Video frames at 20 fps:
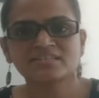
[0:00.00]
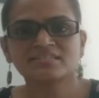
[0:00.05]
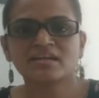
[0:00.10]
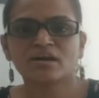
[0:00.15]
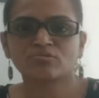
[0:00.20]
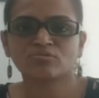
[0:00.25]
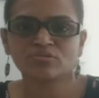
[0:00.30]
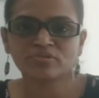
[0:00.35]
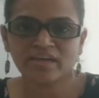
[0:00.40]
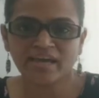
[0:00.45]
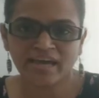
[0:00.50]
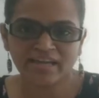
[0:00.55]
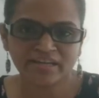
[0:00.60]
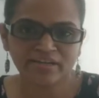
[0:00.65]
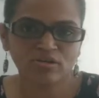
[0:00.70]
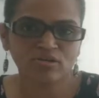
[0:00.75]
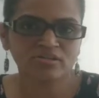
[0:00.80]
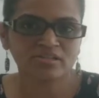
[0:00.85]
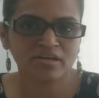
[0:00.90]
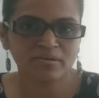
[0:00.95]
now to carry
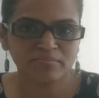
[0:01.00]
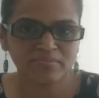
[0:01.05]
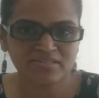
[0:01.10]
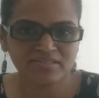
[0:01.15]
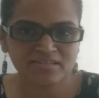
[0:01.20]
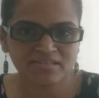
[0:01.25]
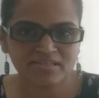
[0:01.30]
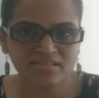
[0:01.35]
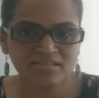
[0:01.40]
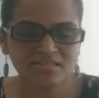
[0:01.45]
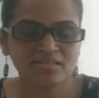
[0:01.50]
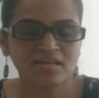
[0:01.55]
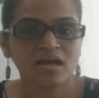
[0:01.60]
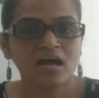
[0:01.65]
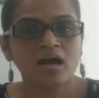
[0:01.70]
on their business.